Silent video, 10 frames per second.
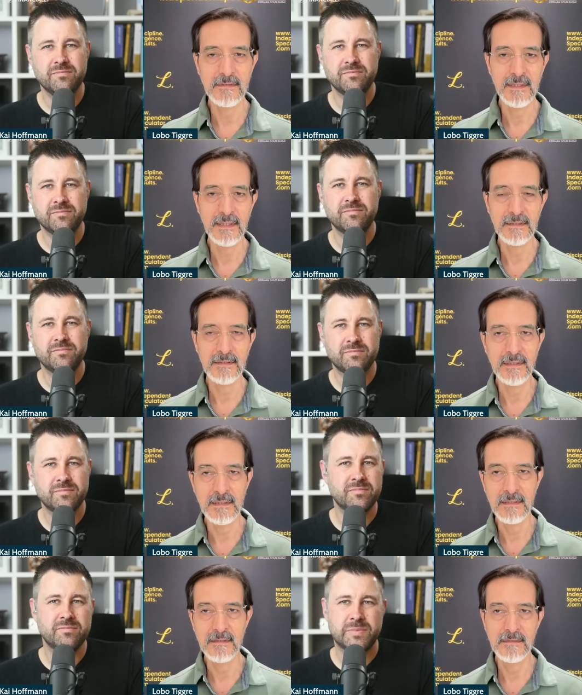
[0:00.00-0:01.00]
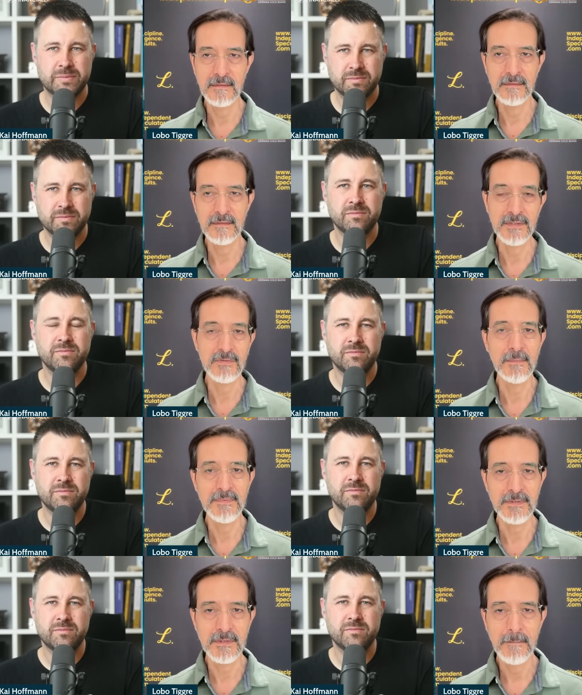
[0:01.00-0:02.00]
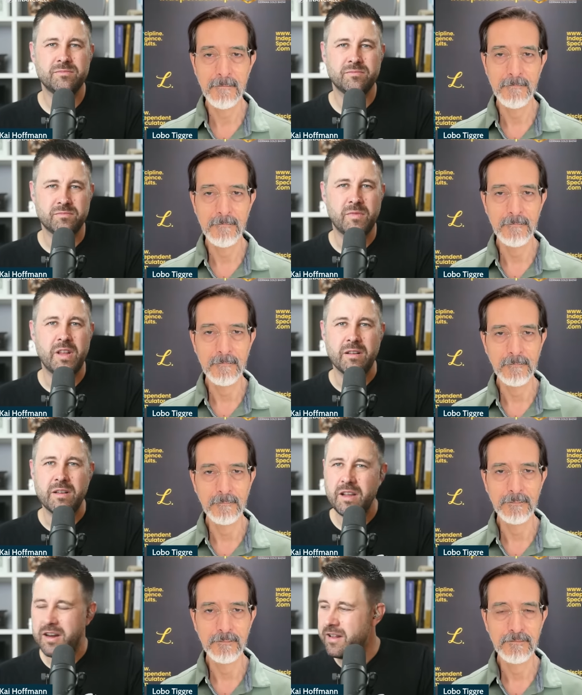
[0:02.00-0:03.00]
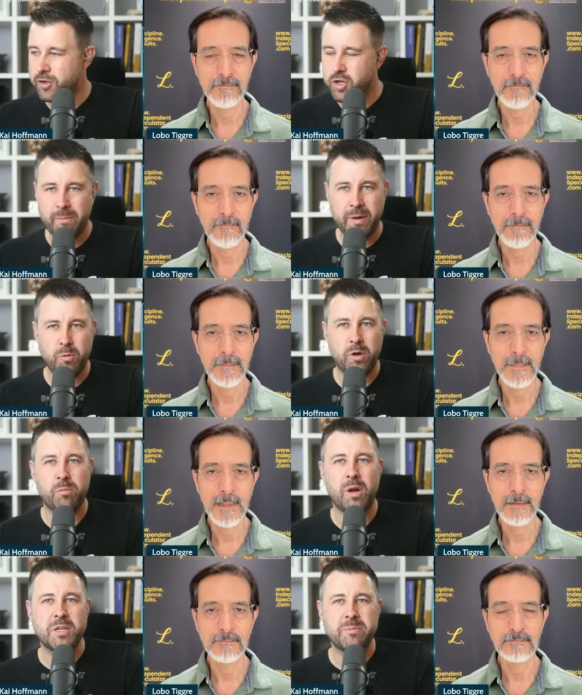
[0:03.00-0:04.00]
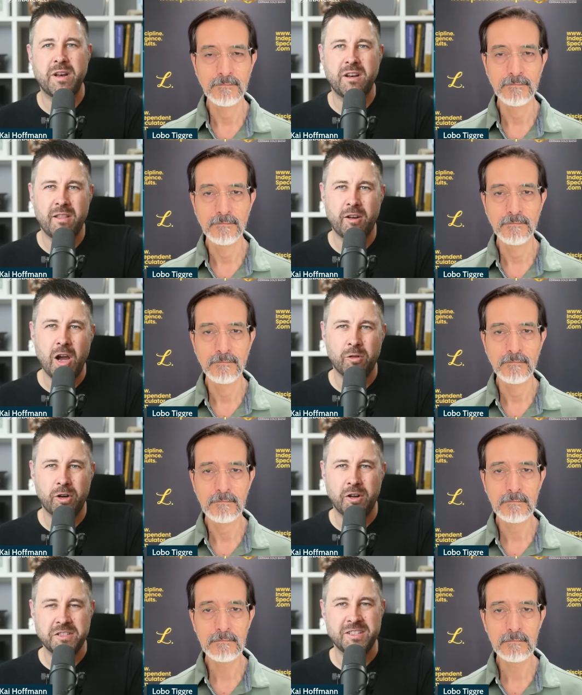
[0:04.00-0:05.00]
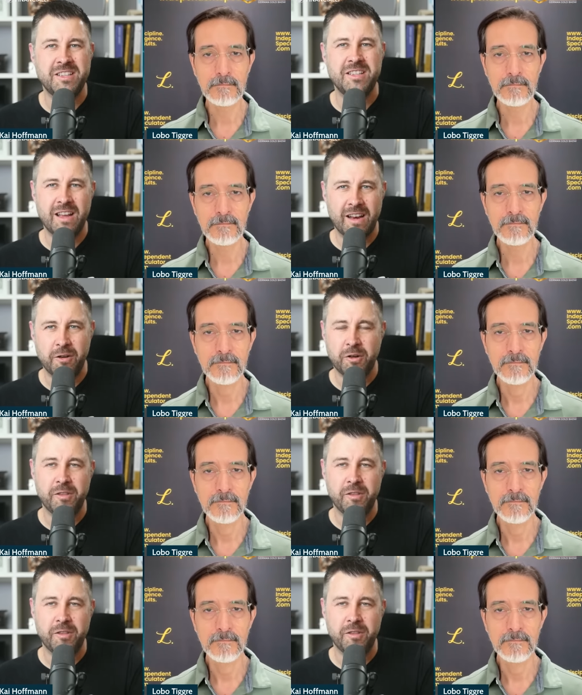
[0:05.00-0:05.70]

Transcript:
Speaker 1: uh, disruptions
Speaker 2: yeah. Another topic we could probably spend another hour on is the DL or the